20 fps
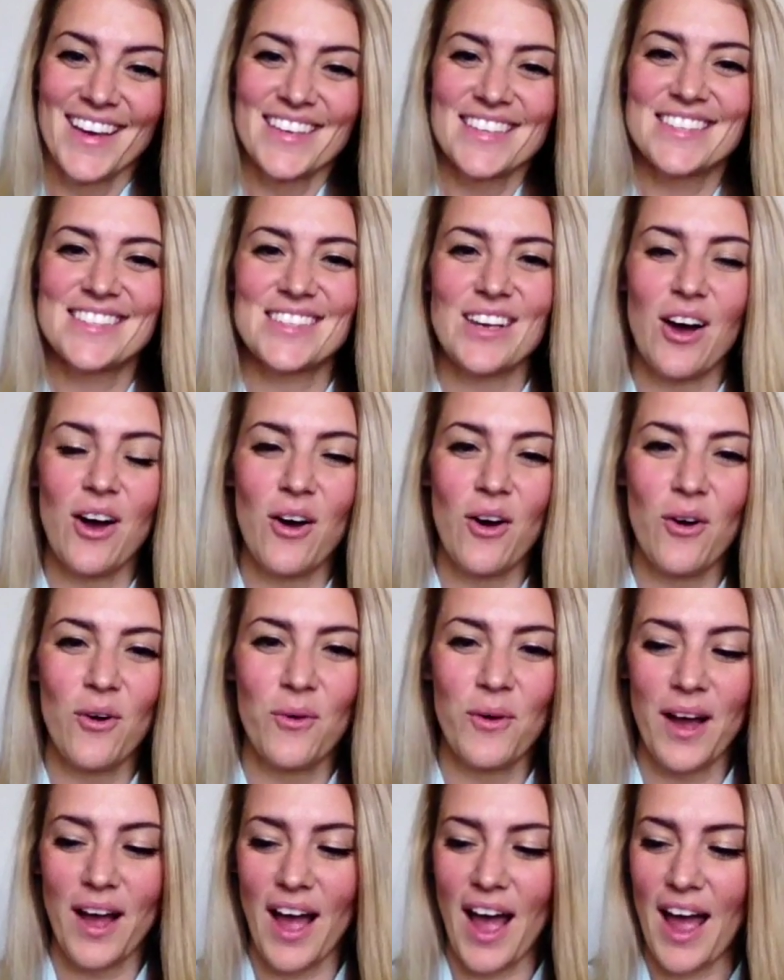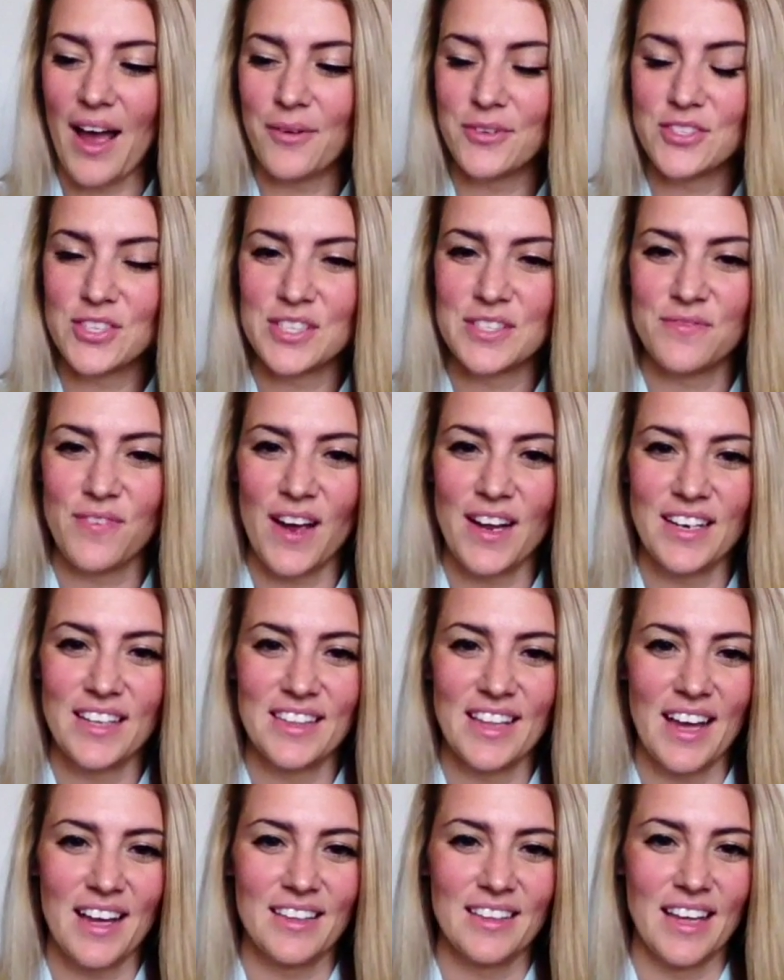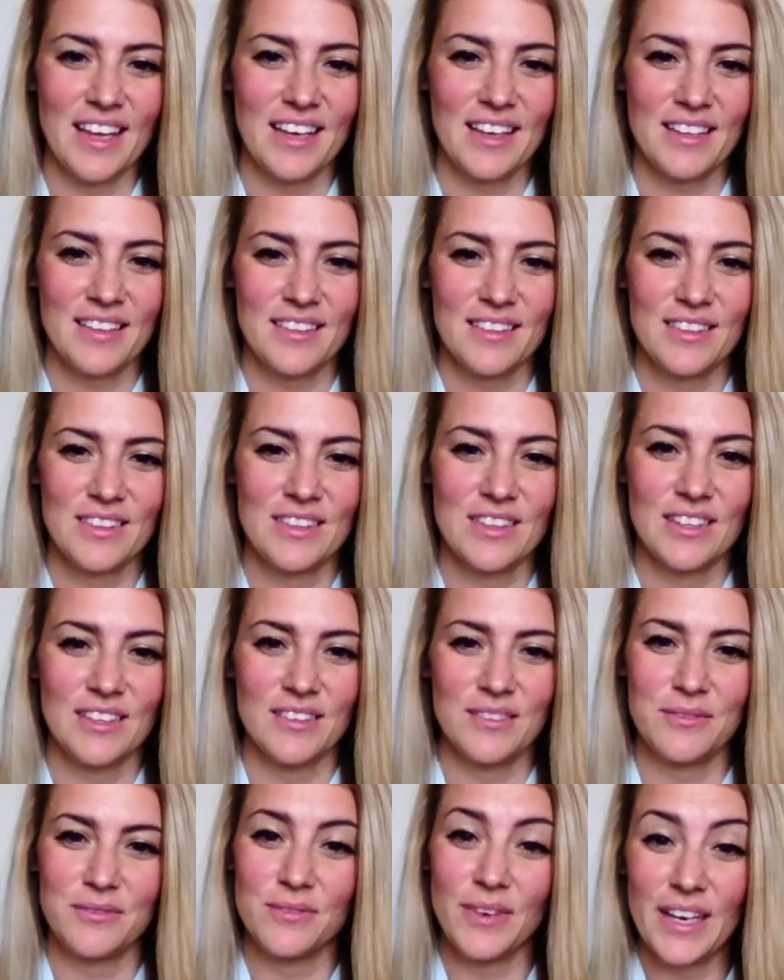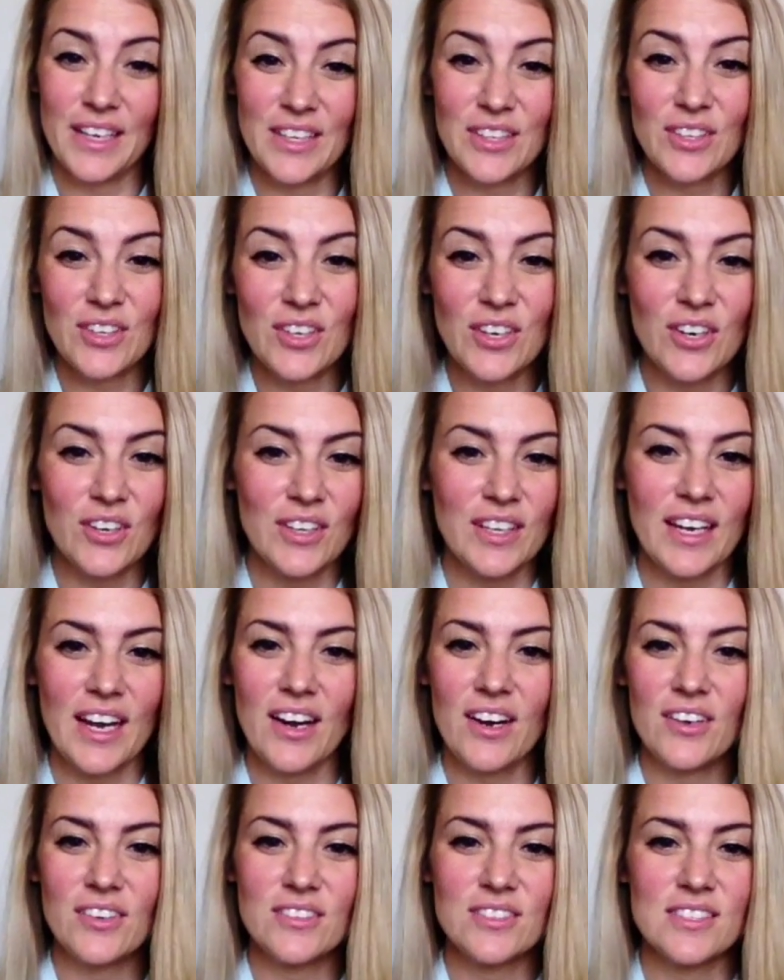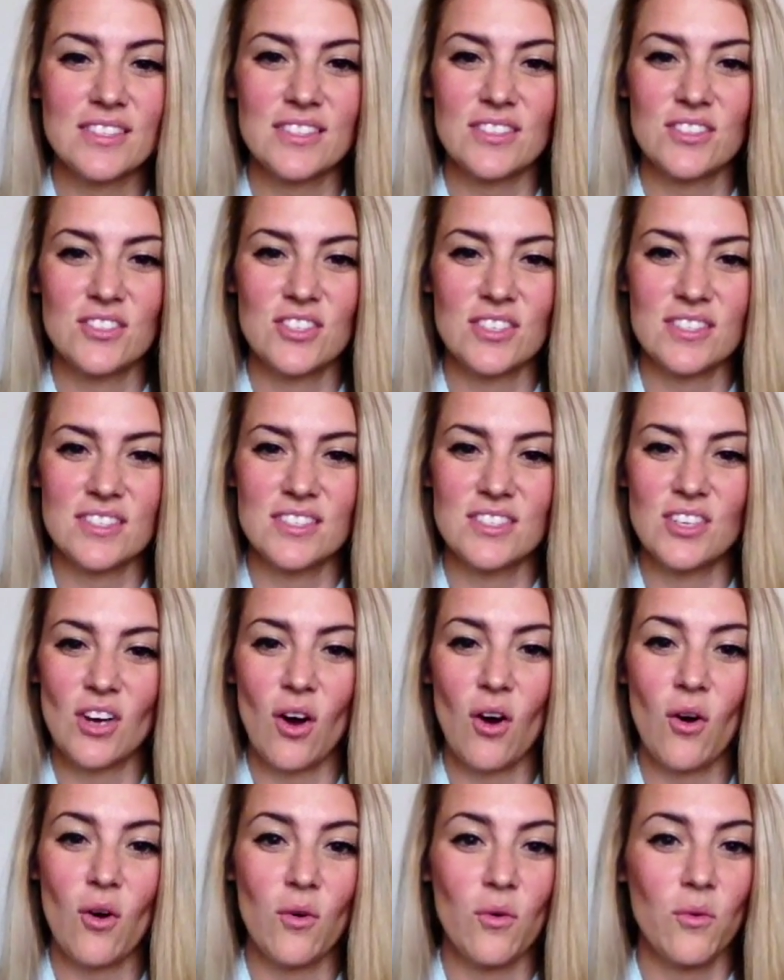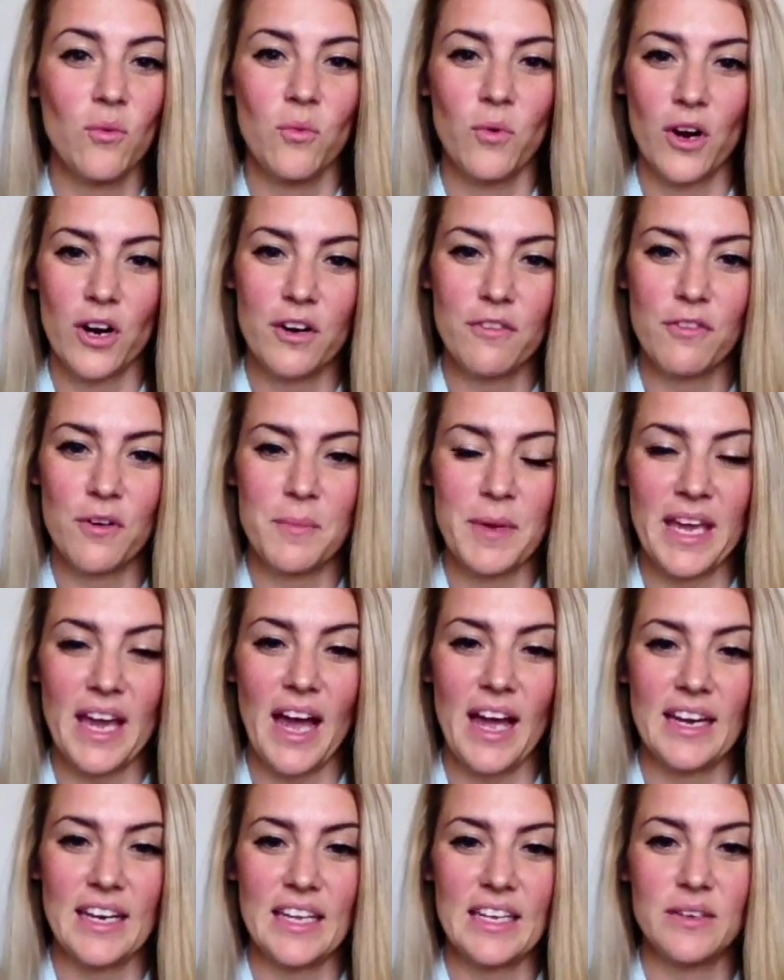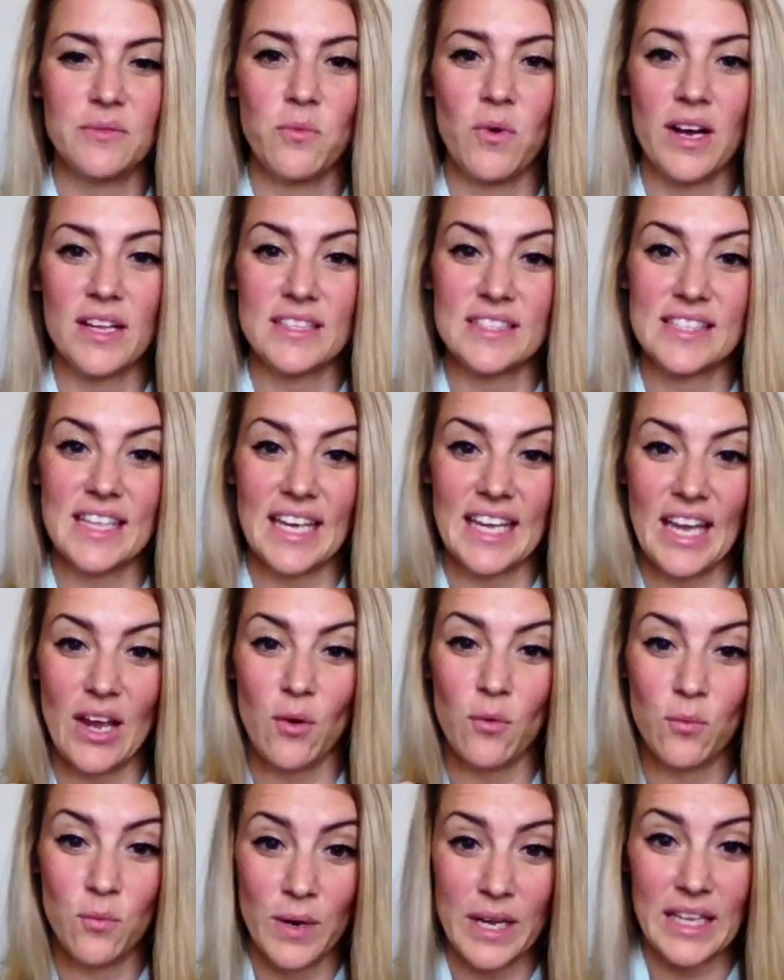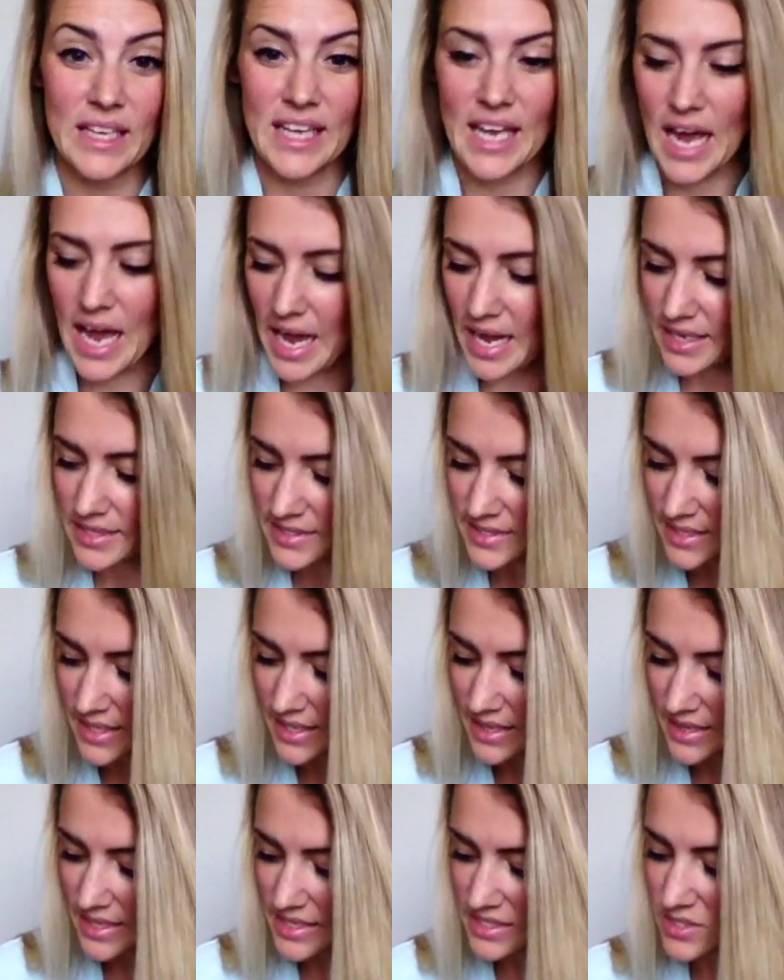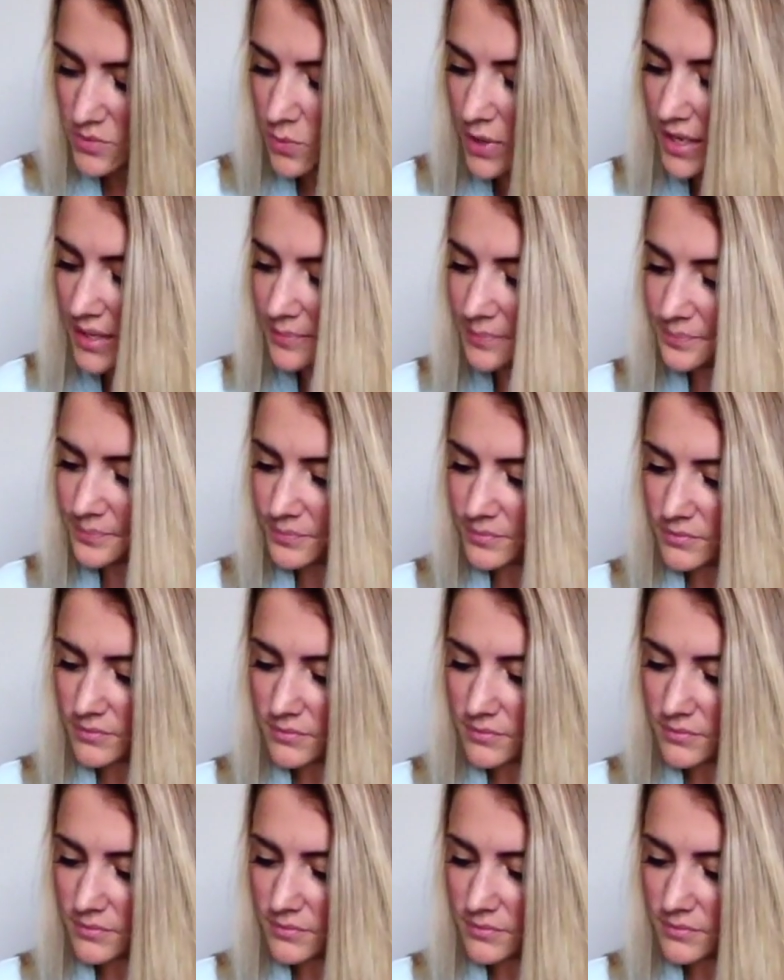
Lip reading: So I was just finding that like the regular curling irons just don't work for me. I need ones that get really hot. And this one,